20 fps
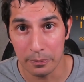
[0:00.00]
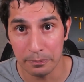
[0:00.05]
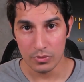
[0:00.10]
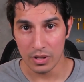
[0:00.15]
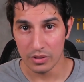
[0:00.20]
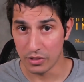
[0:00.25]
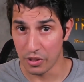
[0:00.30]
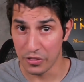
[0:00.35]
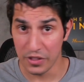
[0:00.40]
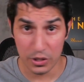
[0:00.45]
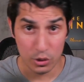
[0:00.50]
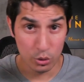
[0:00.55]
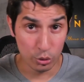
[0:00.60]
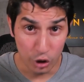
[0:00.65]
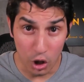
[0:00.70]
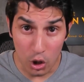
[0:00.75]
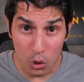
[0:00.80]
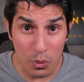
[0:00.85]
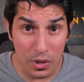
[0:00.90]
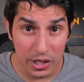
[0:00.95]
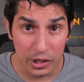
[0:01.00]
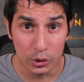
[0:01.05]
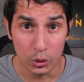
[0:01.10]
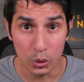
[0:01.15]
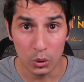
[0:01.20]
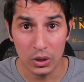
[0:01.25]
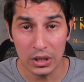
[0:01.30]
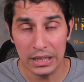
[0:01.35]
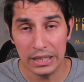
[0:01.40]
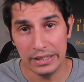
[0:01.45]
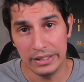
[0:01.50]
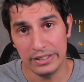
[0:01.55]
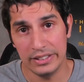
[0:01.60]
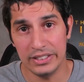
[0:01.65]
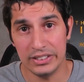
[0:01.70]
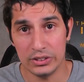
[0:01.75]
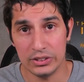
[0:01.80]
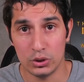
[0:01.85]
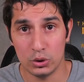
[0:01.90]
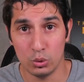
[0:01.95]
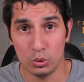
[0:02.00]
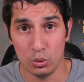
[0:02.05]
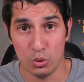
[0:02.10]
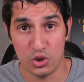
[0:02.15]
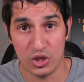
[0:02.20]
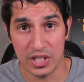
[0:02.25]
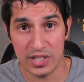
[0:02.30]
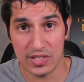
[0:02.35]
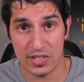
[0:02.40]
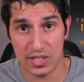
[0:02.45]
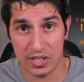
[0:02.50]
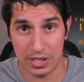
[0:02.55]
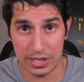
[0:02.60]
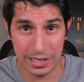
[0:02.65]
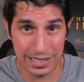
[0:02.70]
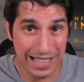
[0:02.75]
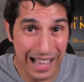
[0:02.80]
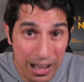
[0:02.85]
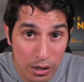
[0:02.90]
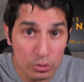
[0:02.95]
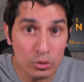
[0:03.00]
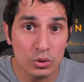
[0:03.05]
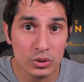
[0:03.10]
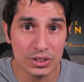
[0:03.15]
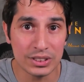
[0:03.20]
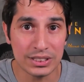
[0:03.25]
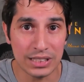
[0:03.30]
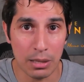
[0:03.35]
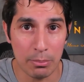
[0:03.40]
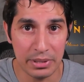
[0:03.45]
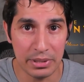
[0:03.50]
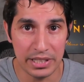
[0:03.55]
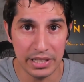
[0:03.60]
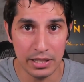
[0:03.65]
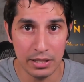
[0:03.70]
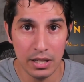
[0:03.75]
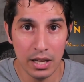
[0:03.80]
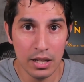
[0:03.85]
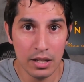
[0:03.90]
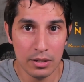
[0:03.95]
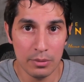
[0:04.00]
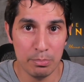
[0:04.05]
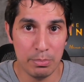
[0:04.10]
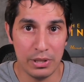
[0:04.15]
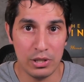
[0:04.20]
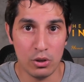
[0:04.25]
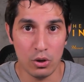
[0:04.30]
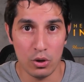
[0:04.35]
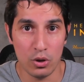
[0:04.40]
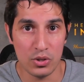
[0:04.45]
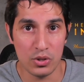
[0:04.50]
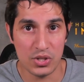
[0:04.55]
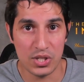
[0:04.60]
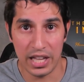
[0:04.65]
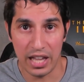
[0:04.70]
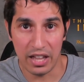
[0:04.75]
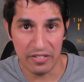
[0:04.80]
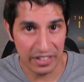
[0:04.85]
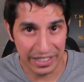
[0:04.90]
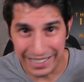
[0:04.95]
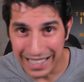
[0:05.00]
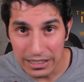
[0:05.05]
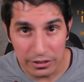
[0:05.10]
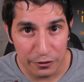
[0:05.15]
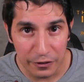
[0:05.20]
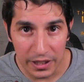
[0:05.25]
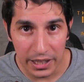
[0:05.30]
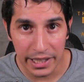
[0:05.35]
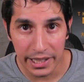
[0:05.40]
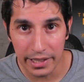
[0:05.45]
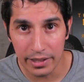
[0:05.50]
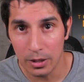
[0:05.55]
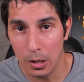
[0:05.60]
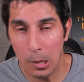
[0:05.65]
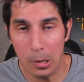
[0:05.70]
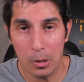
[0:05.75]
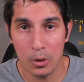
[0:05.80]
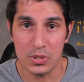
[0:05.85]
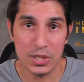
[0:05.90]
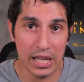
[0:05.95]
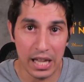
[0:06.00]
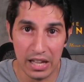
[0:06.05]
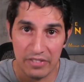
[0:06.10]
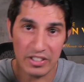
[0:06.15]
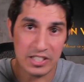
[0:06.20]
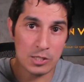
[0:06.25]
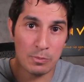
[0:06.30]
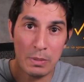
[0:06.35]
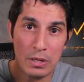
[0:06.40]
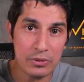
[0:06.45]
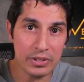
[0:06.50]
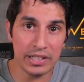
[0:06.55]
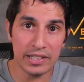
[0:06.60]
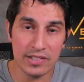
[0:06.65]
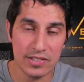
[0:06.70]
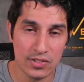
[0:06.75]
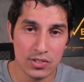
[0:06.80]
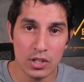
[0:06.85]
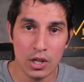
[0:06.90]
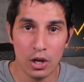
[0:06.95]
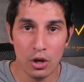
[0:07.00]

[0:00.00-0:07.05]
The thing you don't want to do is to just count on somebody because they have a gut feeling or they have experience,